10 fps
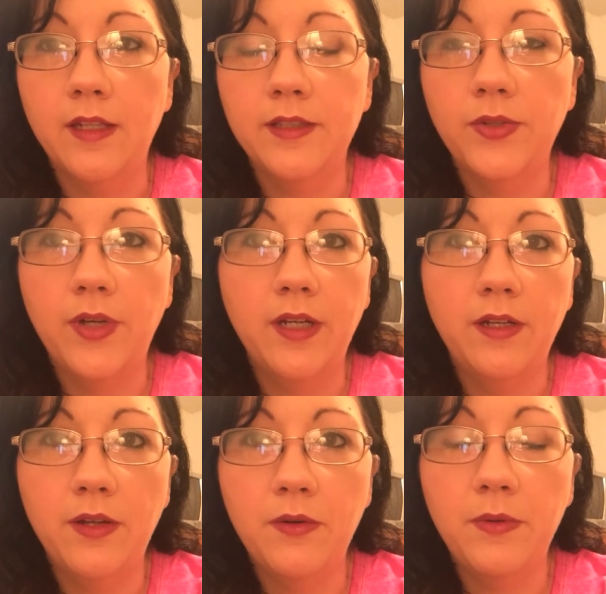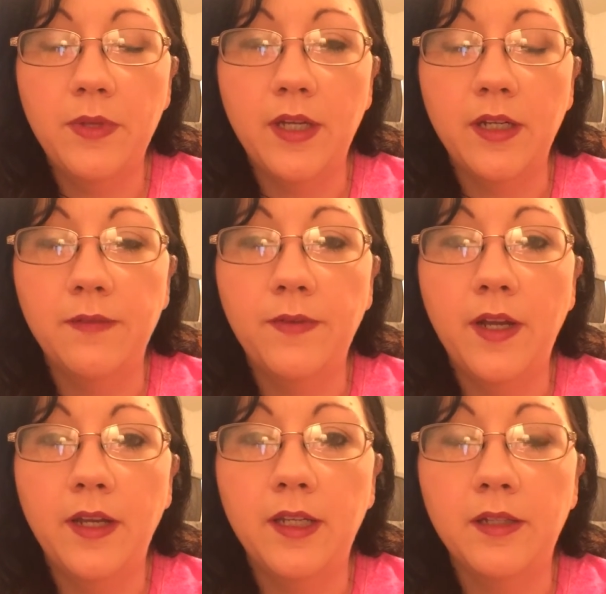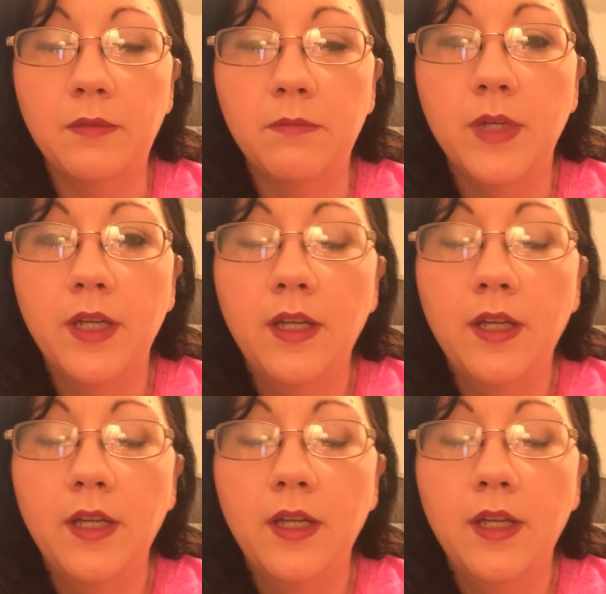And so I know that if I am